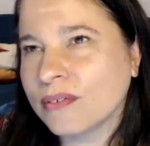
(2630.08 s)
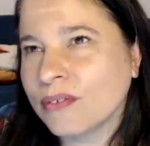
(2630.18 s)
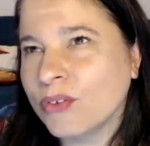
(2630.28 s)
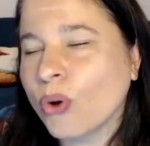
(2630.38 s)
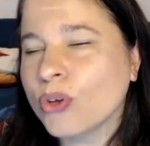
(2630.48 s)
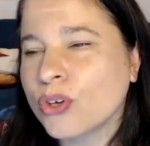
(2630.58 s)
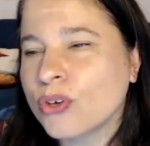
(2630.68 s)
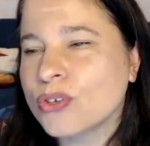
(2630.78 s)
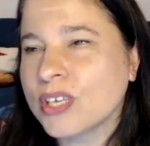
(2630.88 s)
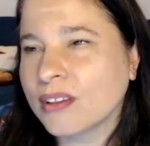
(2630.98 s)
not
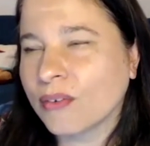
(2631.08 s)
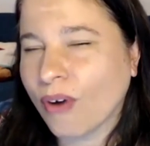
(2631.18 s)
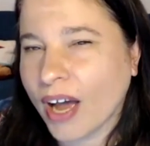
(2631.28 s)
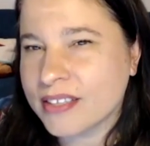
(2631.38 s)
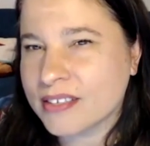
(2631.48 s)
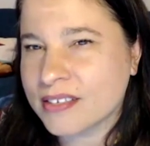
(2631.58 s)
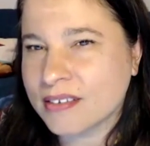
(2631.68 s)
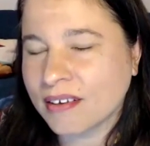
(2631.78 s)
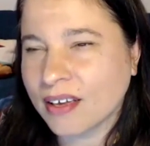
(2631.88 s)
using the rights